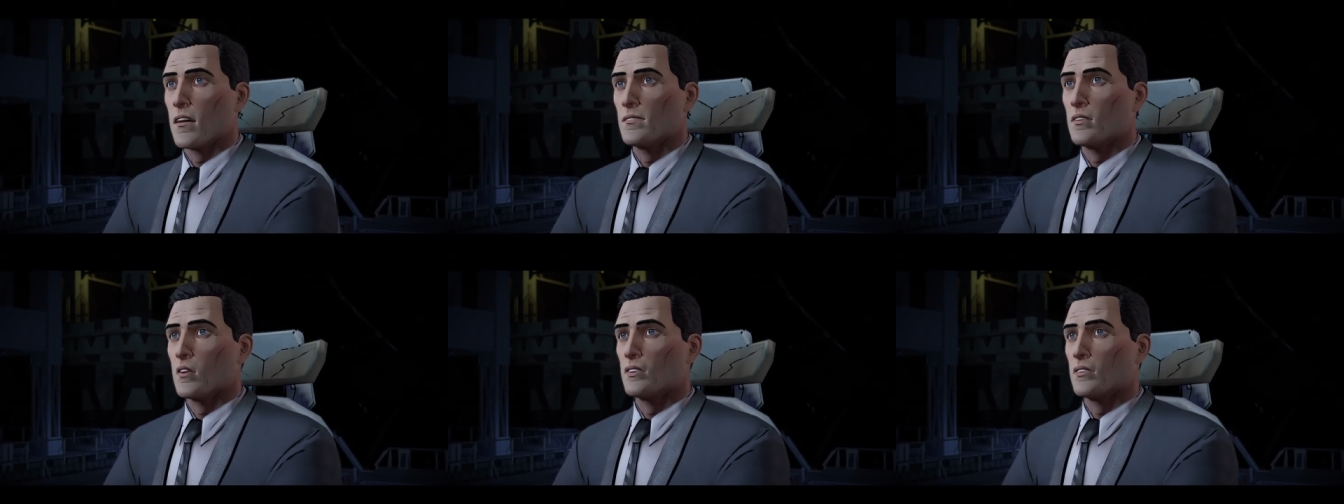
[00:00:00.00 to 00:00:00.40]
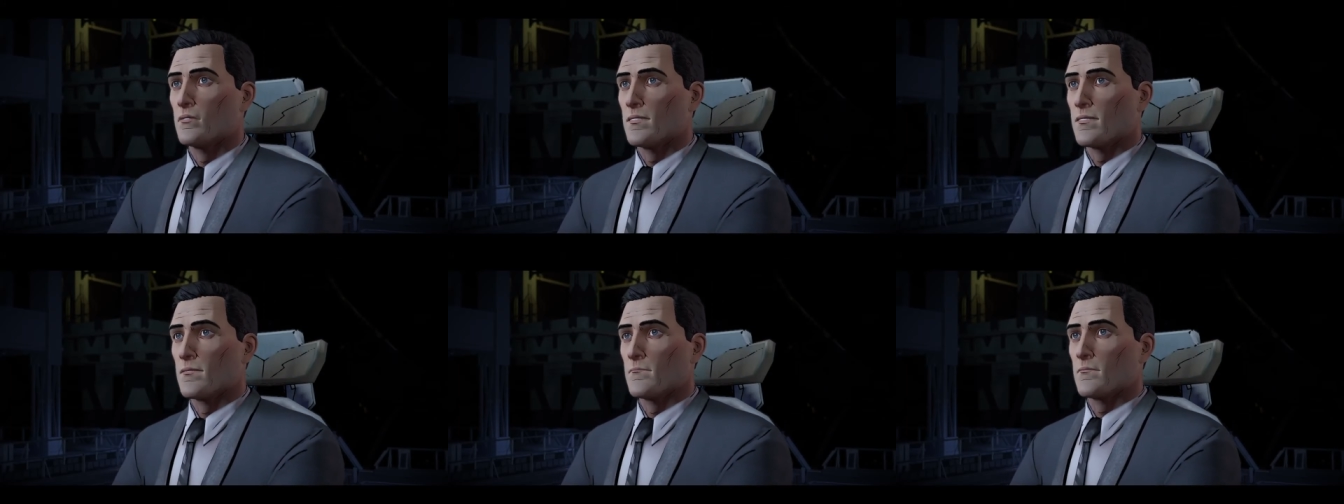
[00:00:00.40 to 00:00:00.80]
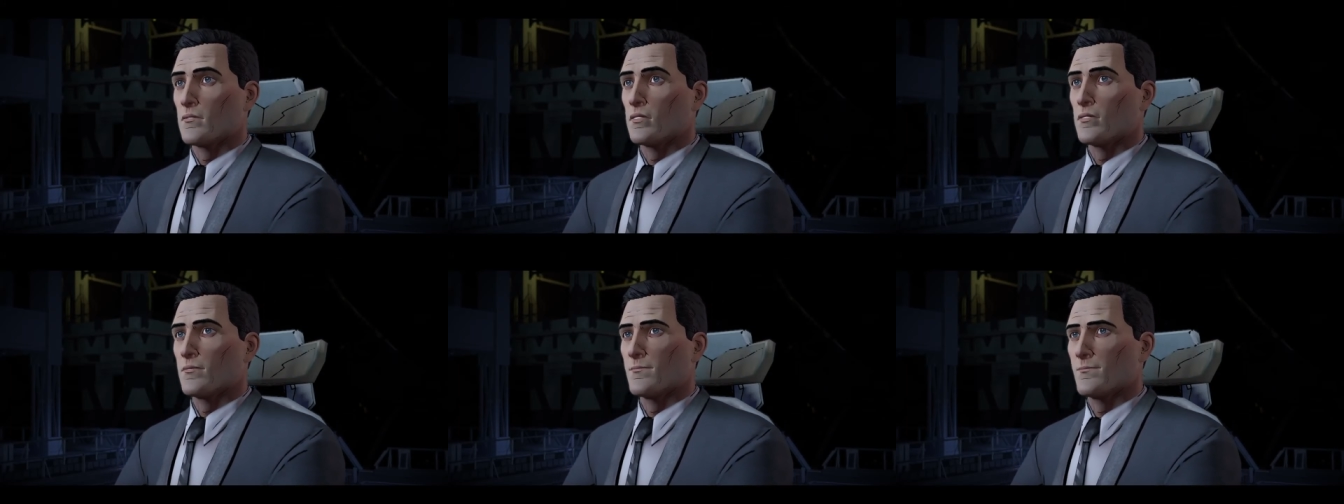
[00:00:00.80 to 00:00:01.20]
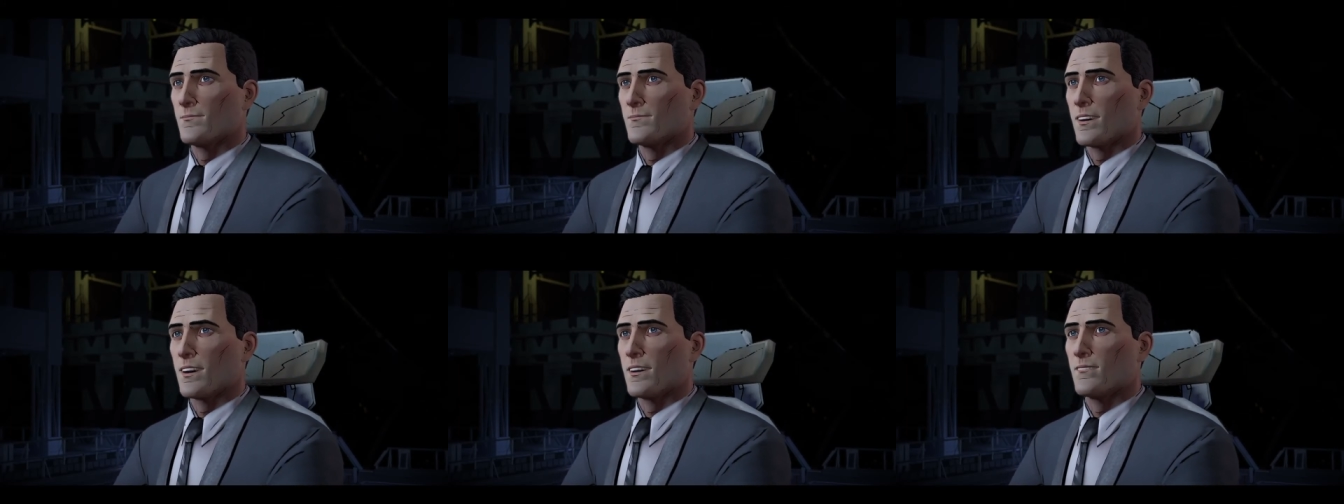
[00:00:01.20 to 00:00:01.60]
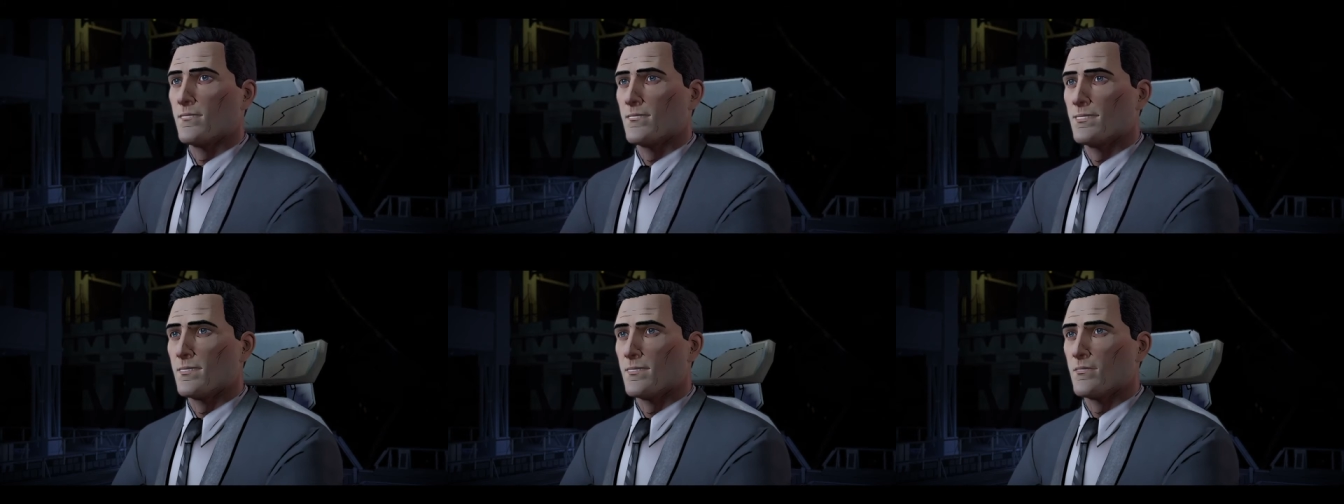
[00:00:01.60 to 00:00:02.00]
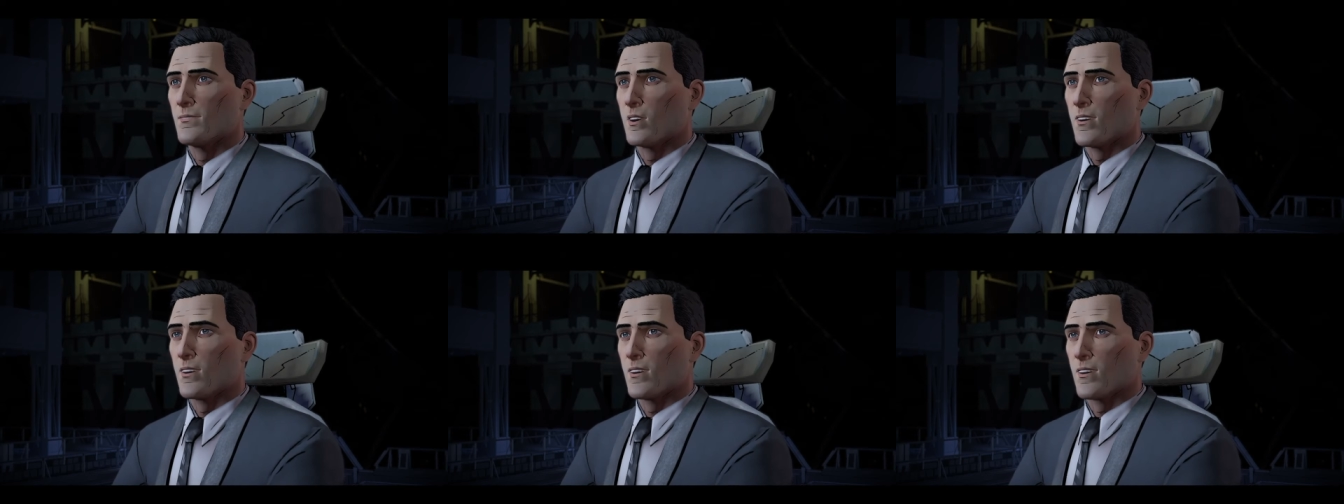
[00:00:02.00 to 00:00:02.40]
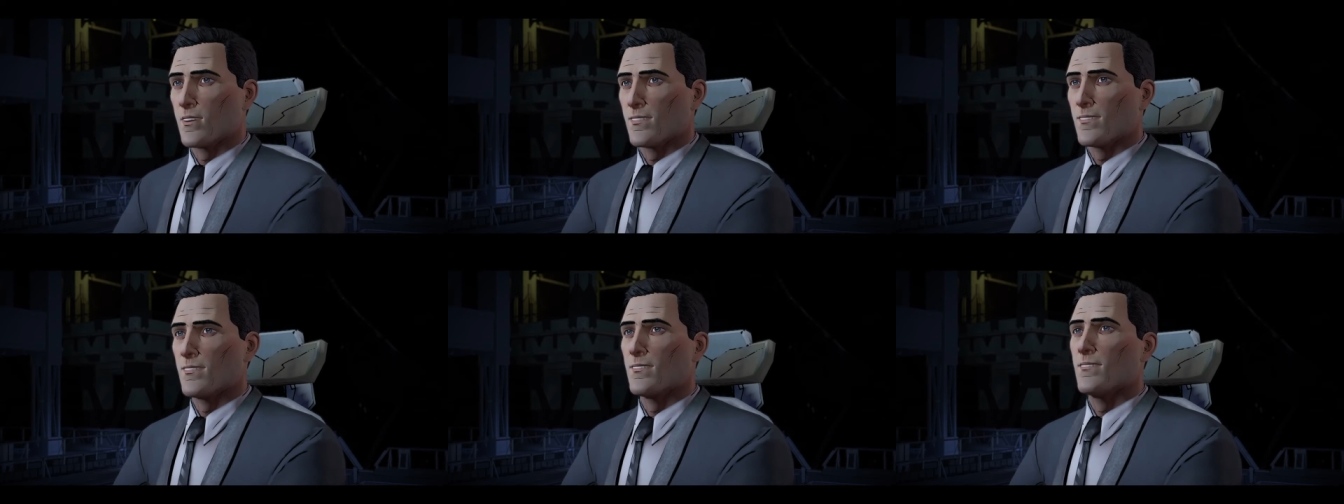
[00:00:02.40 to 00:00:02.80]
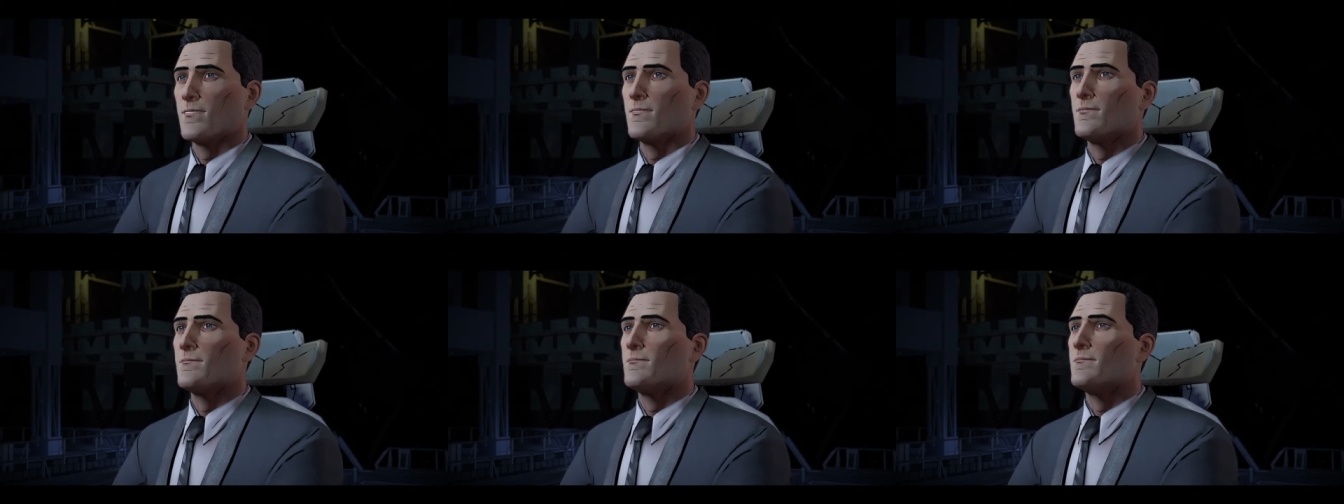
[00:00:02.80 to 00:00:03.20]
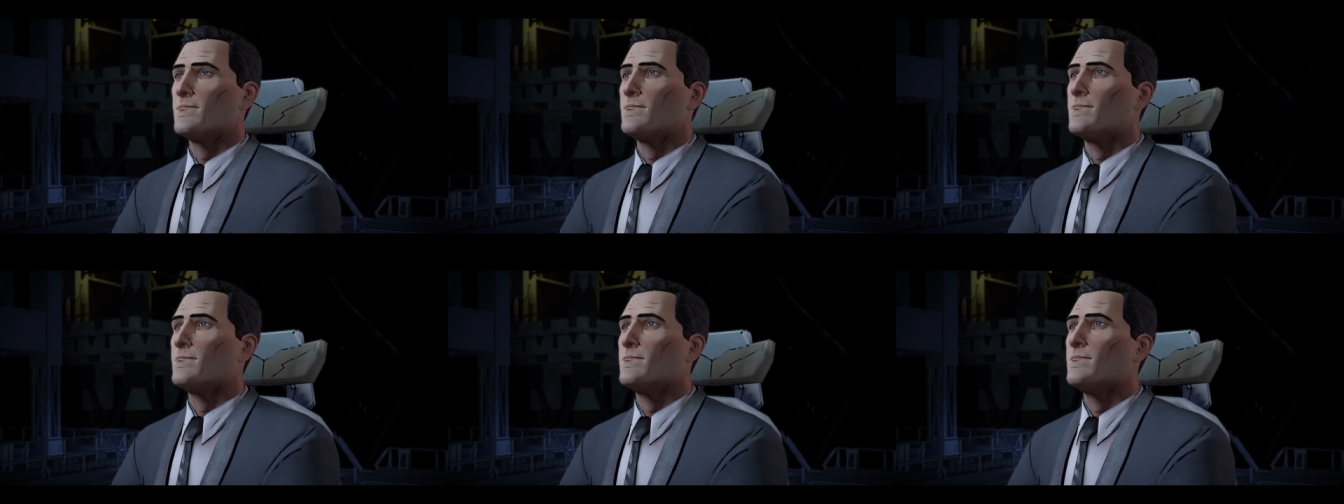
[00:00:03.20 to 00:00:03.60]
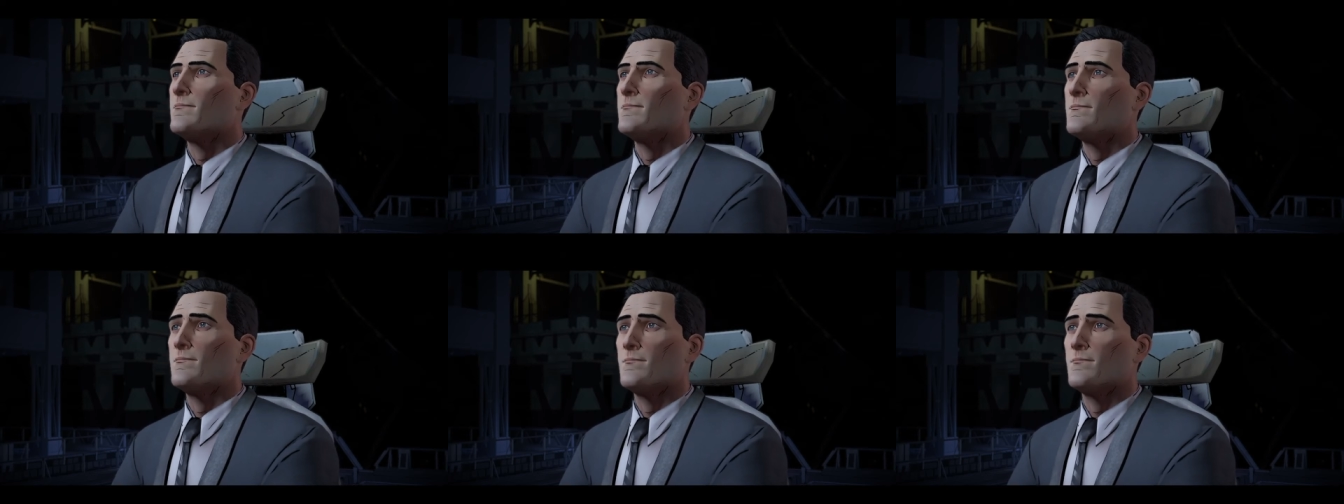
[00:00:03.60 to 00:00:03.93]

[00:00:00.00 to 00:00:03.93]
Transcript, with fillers: entrepreneur, cave dweller. Quite an eclectic